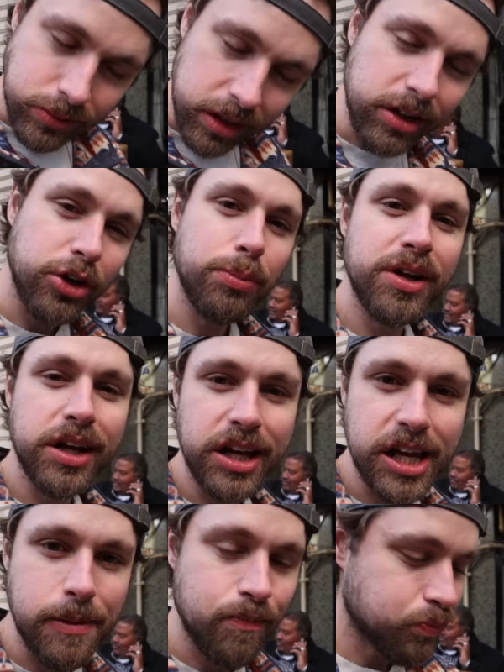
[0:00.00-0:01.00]
little bit of
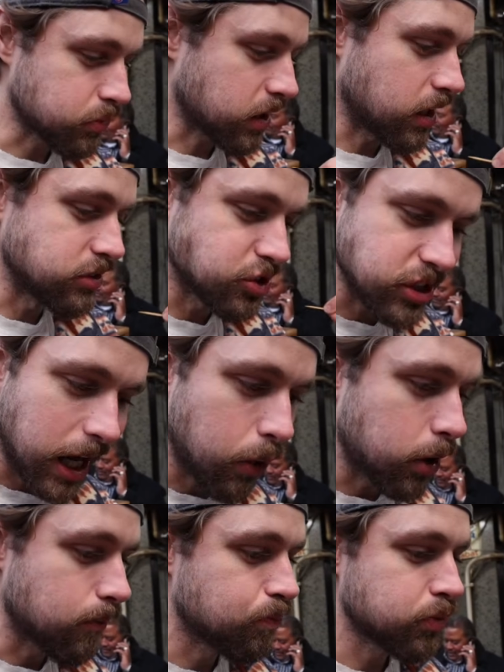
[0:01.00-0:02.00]
heat, and
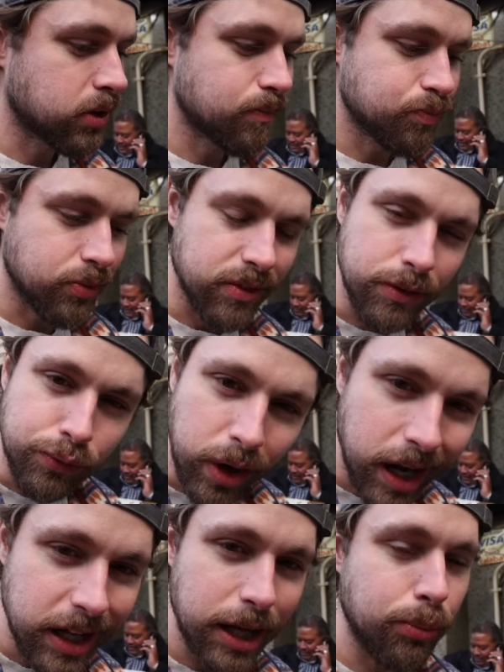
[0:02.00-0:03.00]
sour
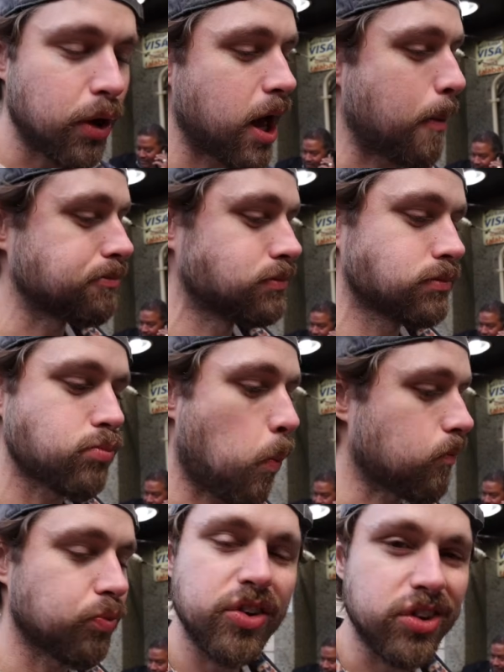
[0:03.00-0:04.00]
fried eggplant.
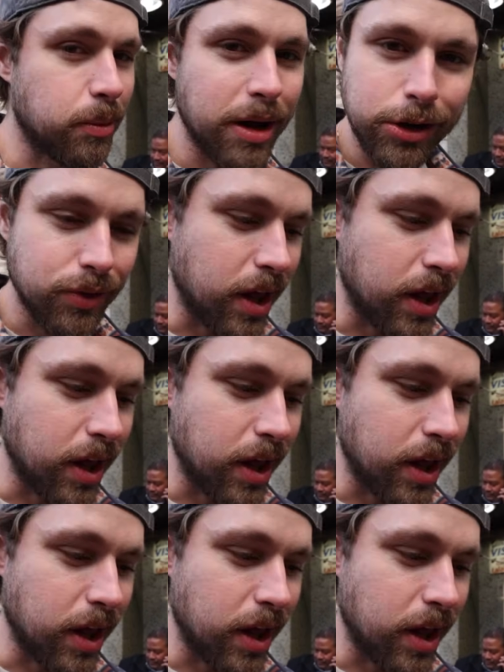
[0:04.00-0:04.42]
Doesn't get better than